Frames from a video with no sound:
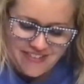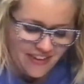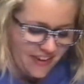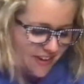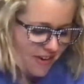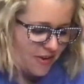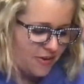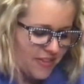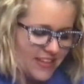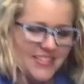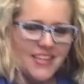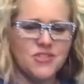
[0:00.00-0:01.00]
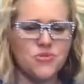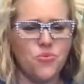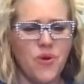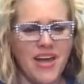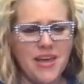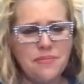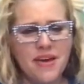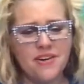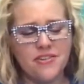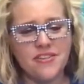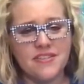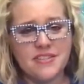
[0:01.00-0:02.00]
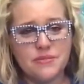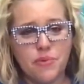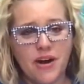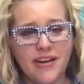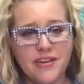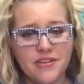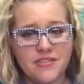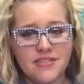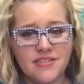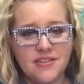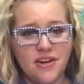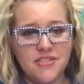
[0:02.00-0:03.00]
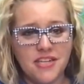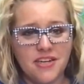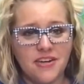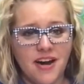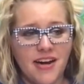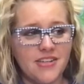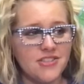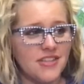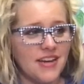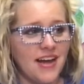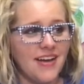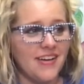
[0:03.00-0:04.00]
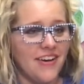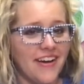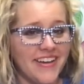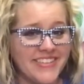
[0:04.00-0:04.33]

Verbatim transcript: Oh, that sounds day. way better than the Sprite and saltine crackers that I got.